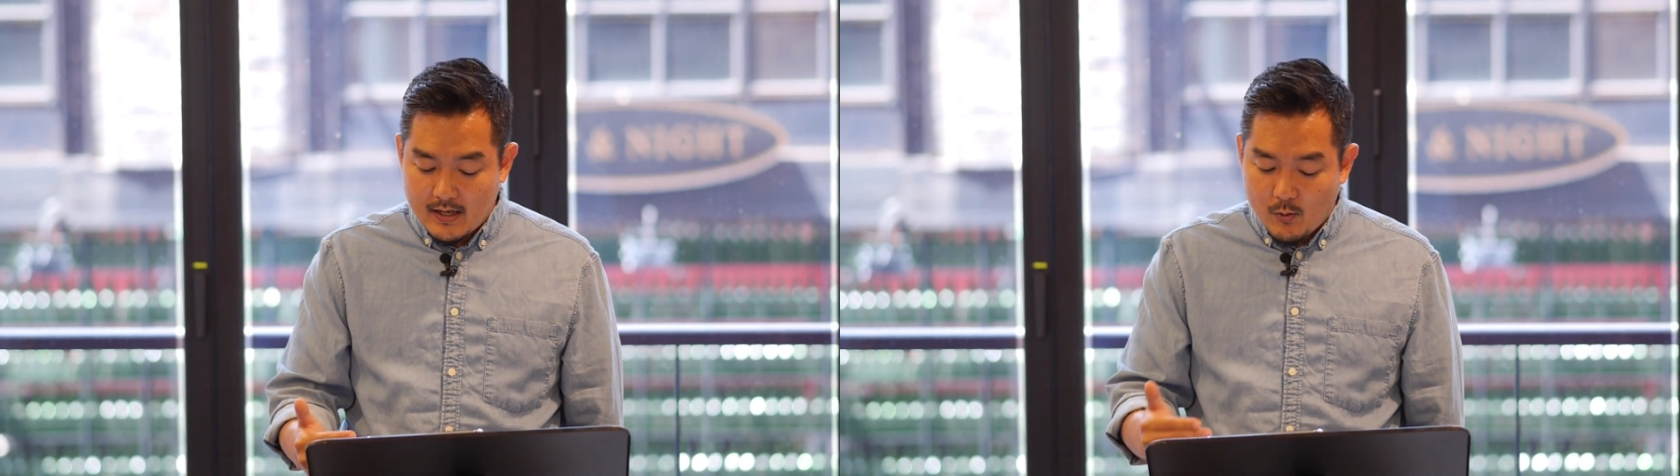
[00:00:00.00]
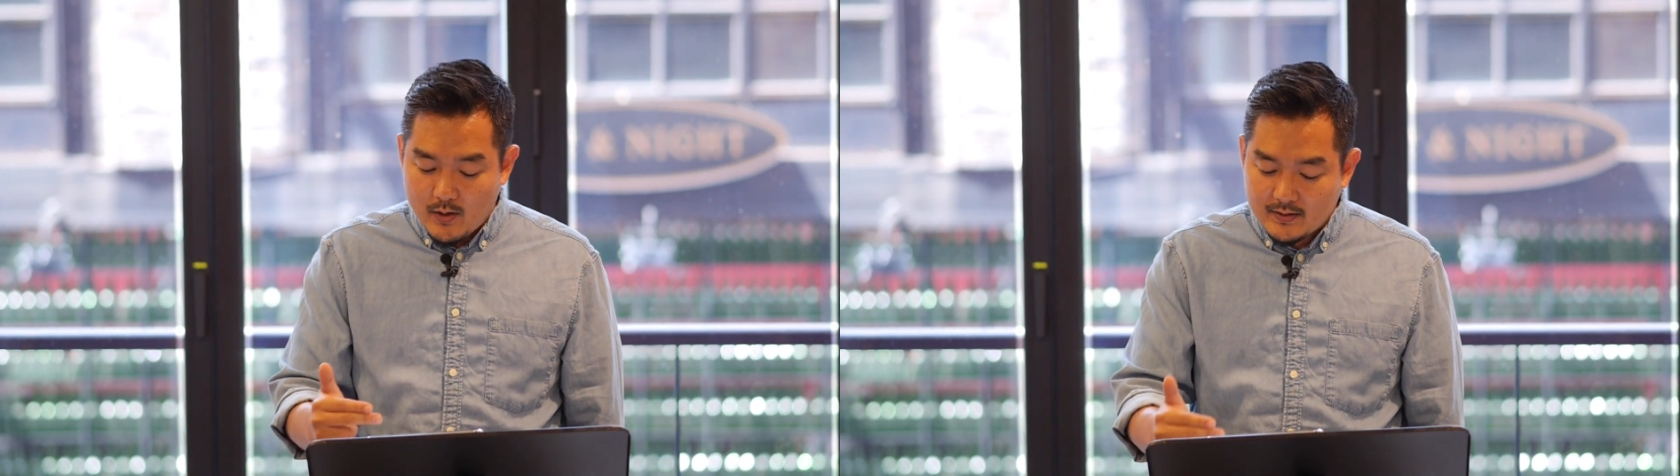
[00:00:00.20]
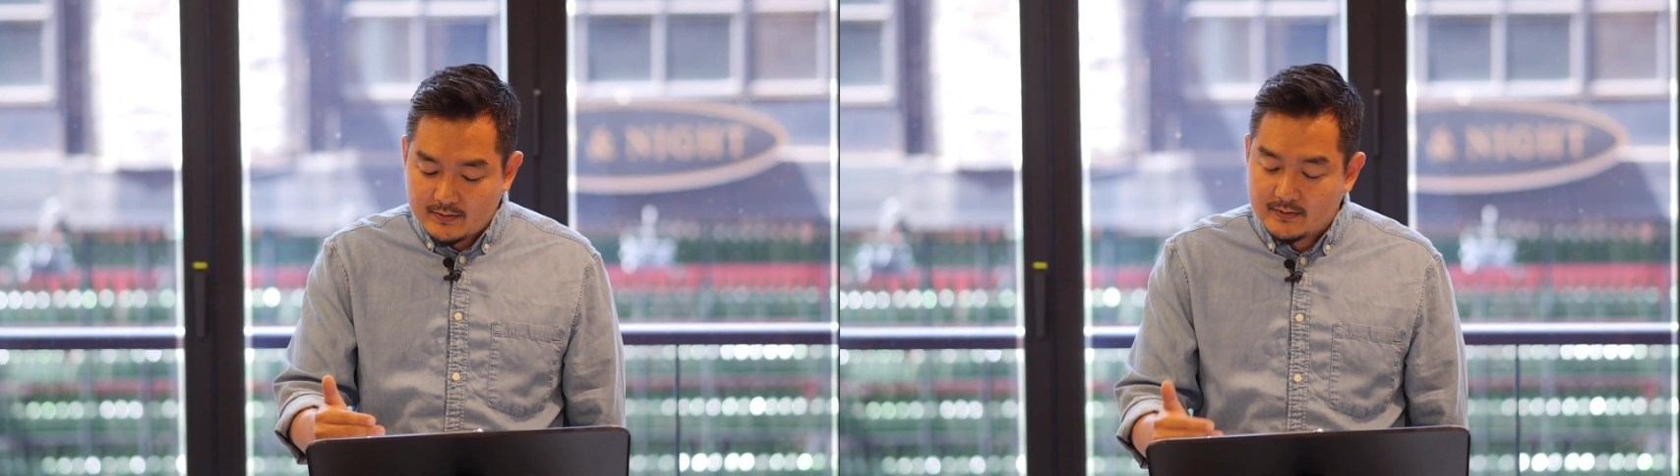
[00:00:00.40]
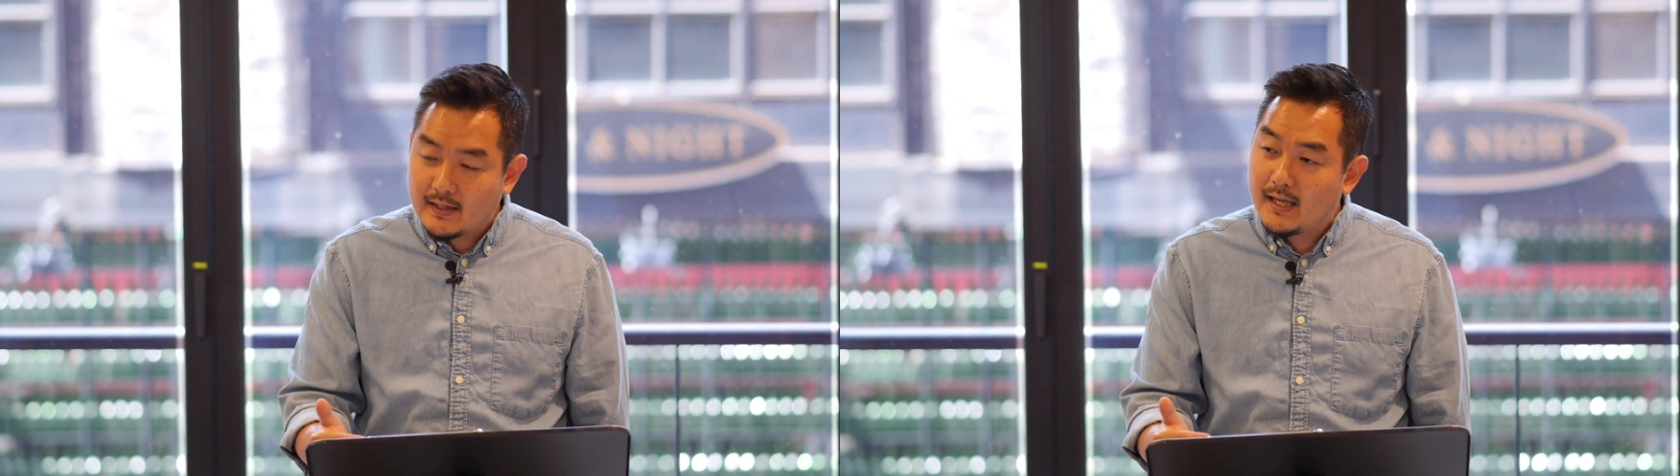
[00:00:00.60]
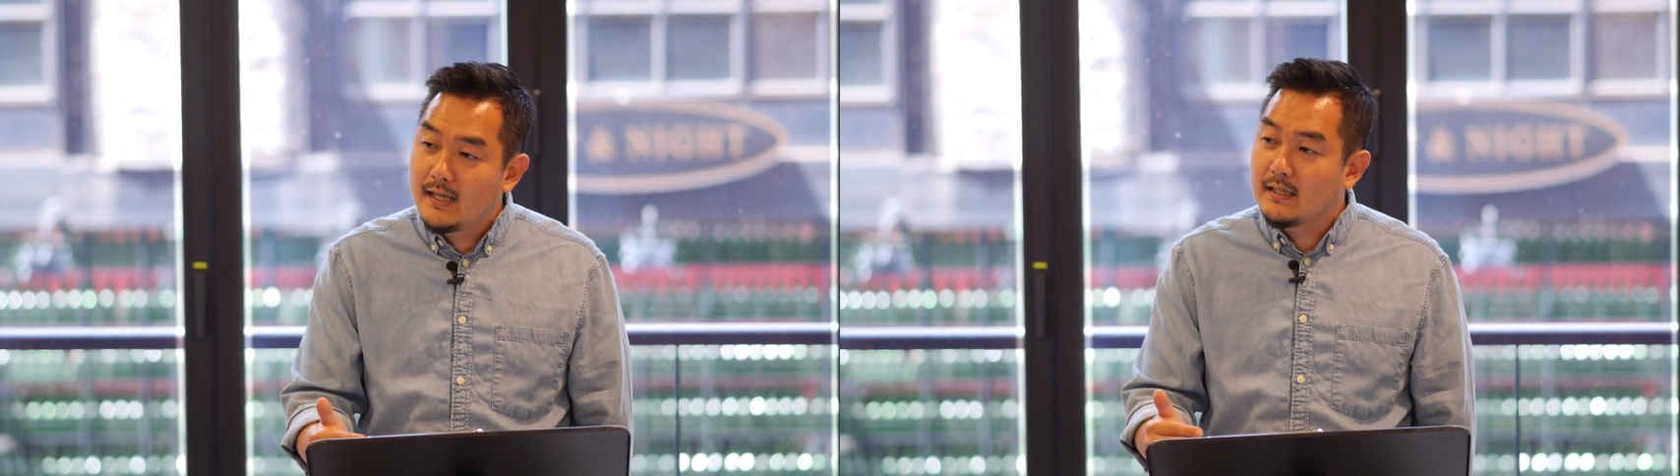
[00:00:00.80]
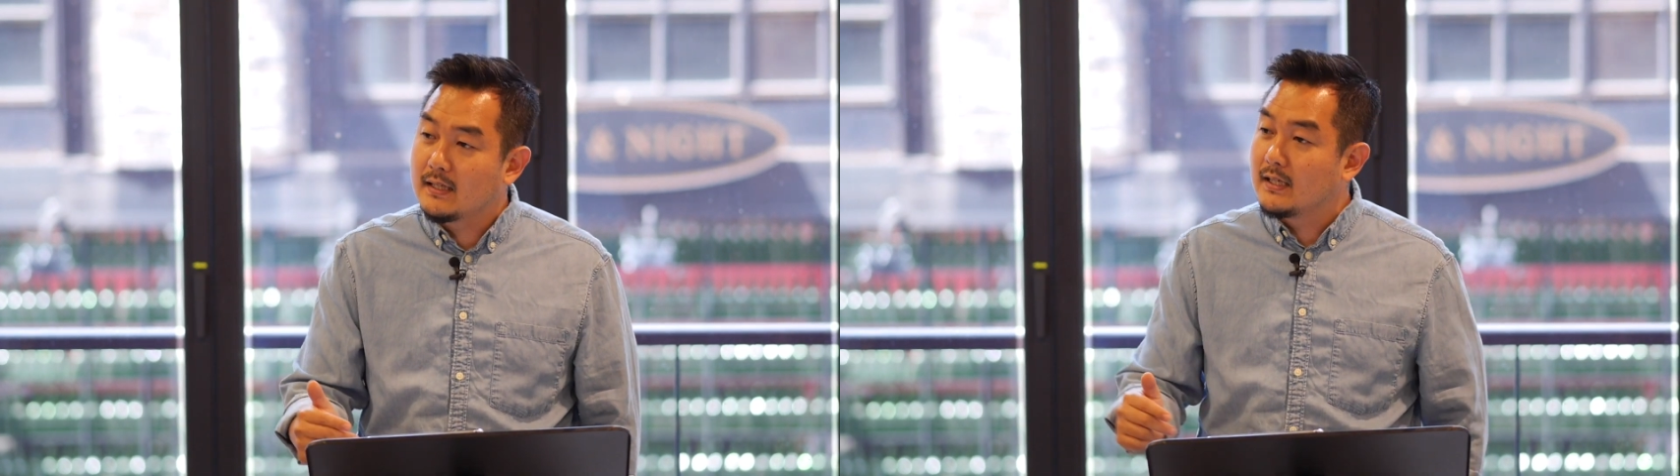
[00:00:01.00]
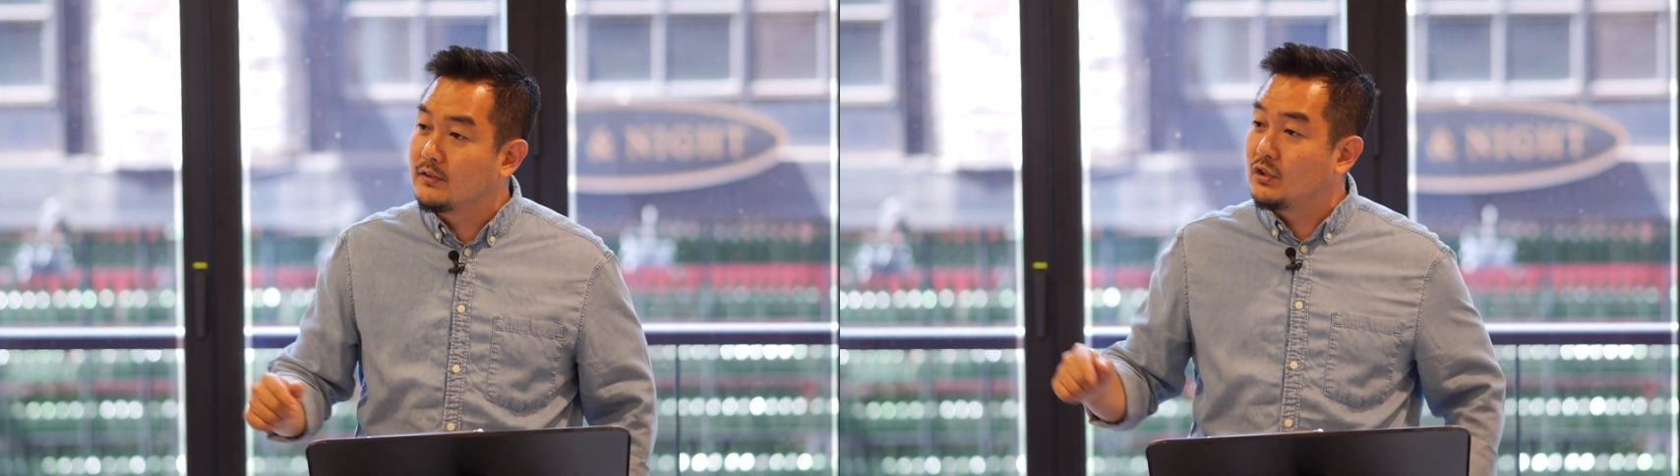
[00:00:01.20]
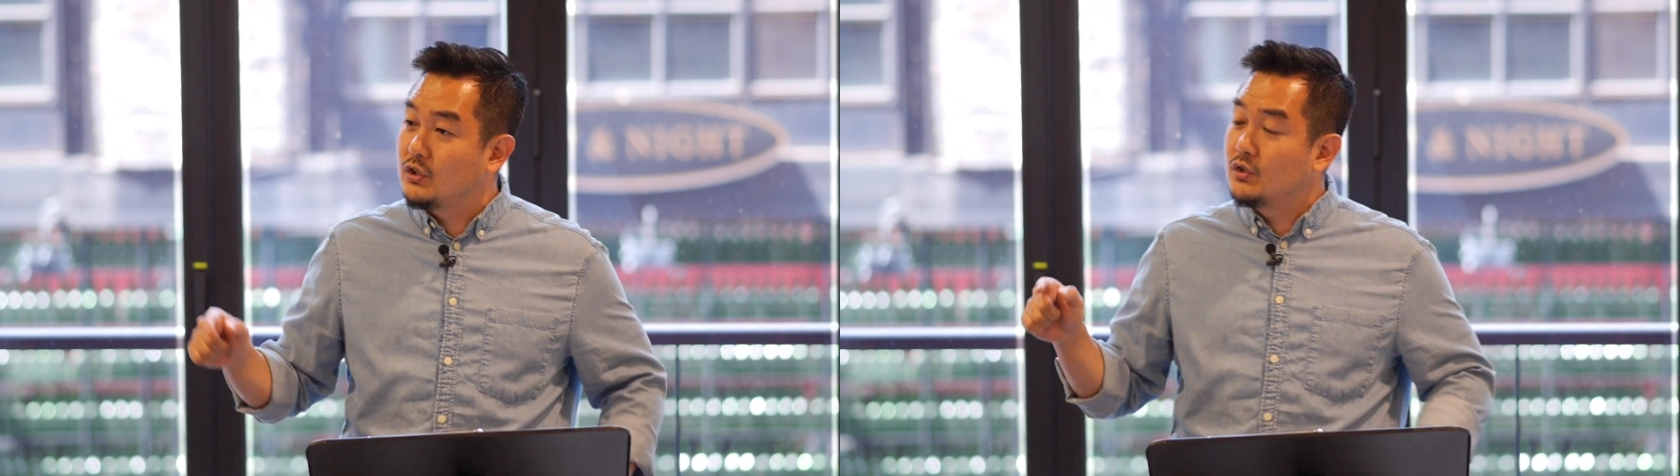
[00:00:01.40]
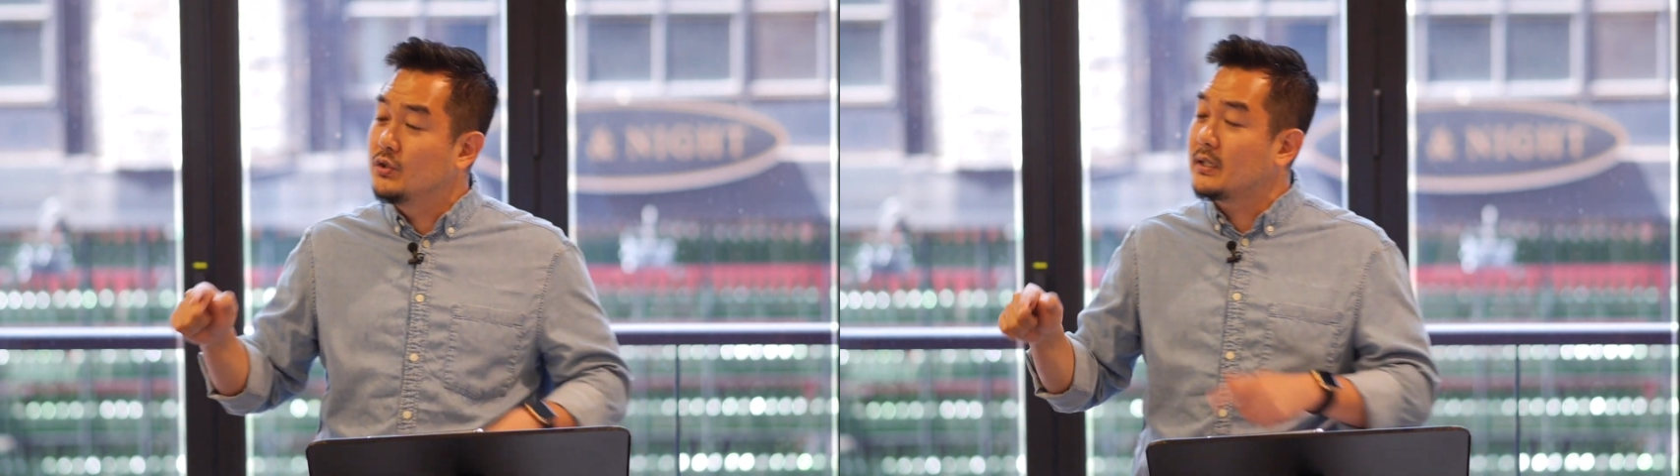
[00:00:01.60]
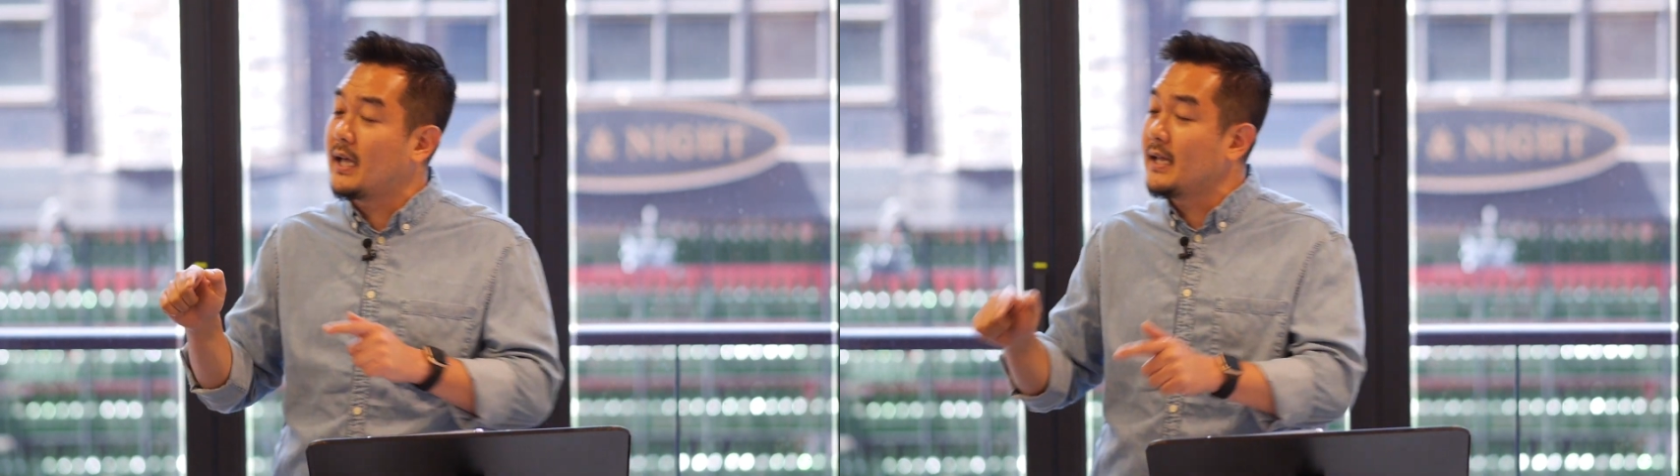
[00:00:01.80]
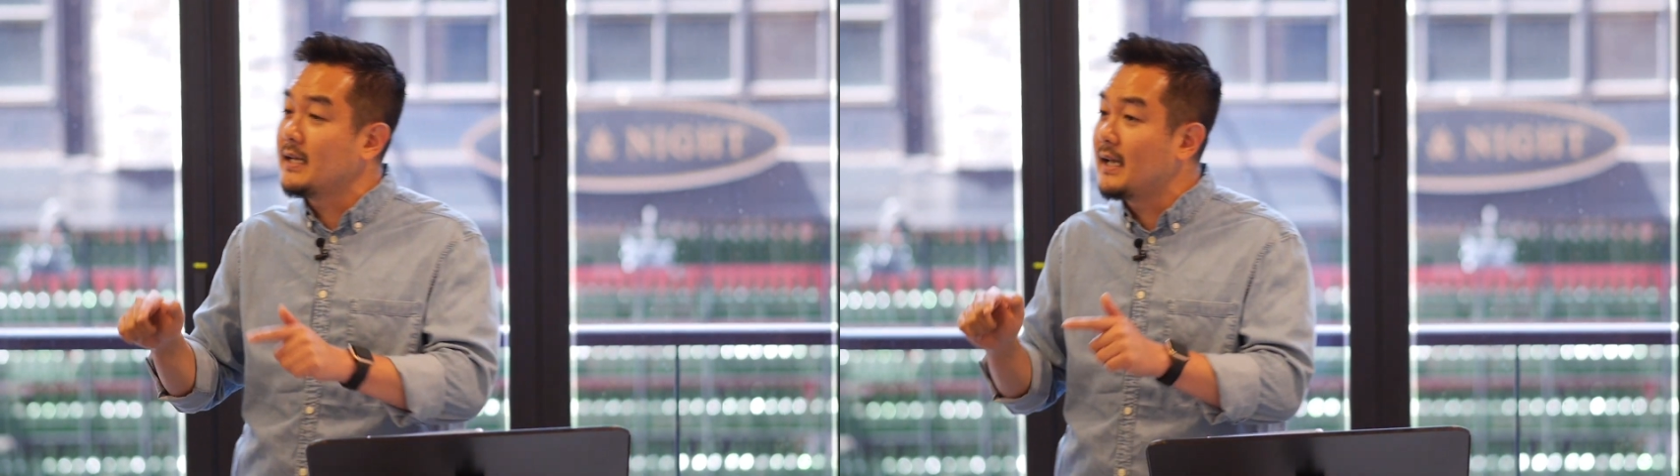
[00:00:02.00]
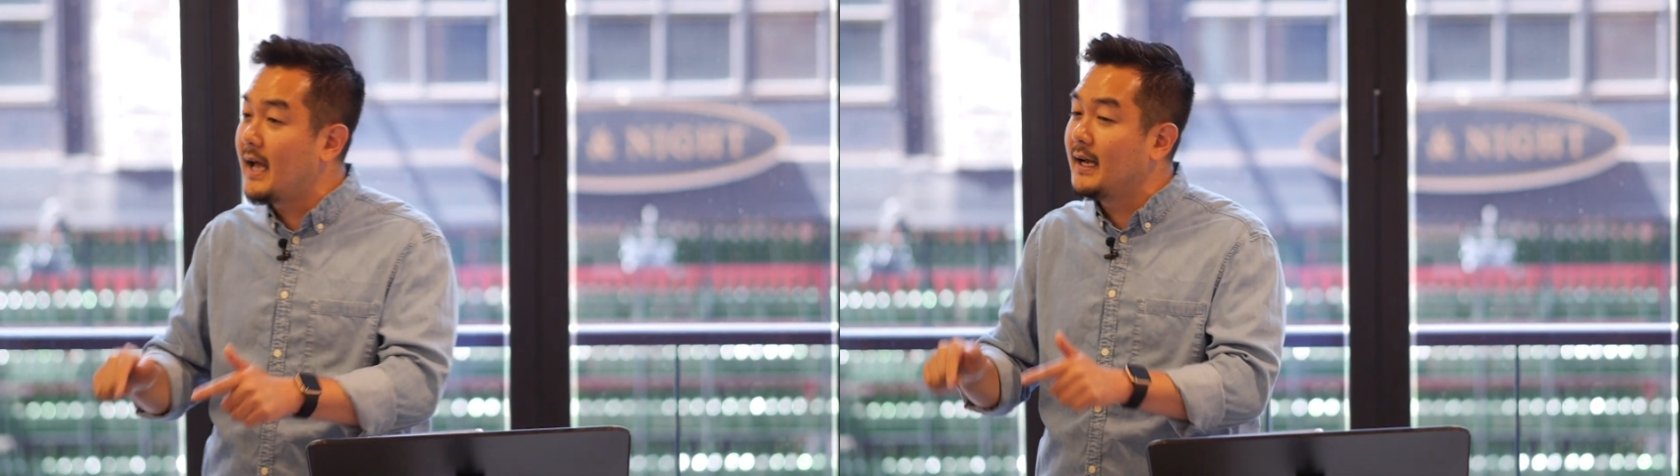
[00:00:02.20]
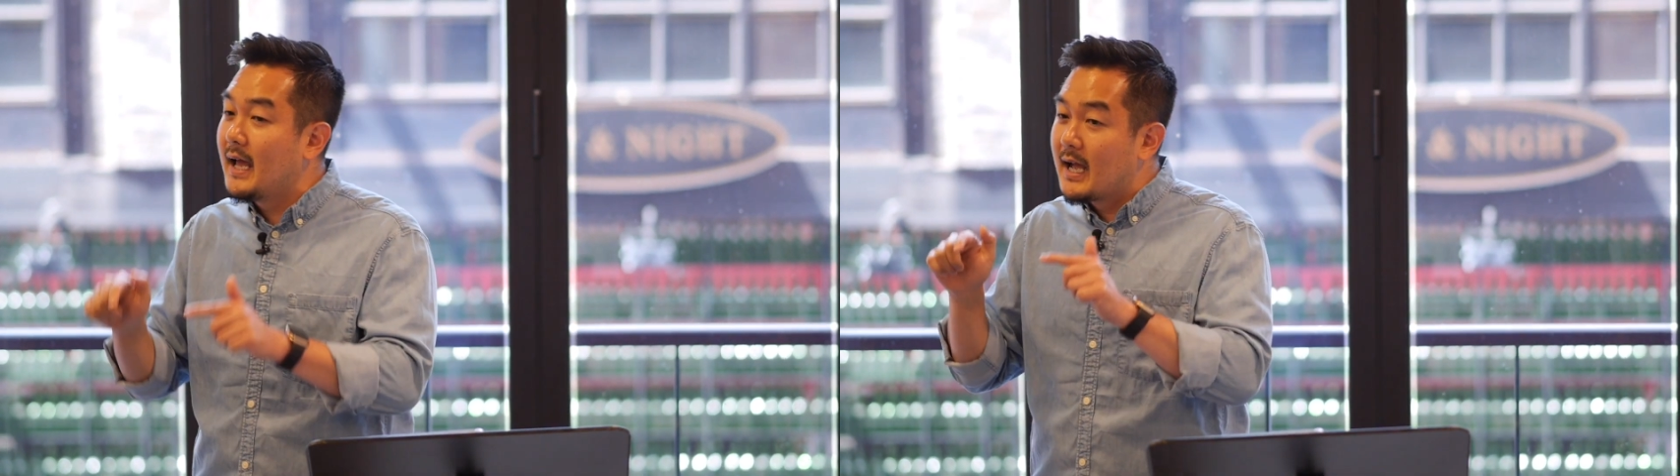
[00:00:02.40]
What it's saying is you cannot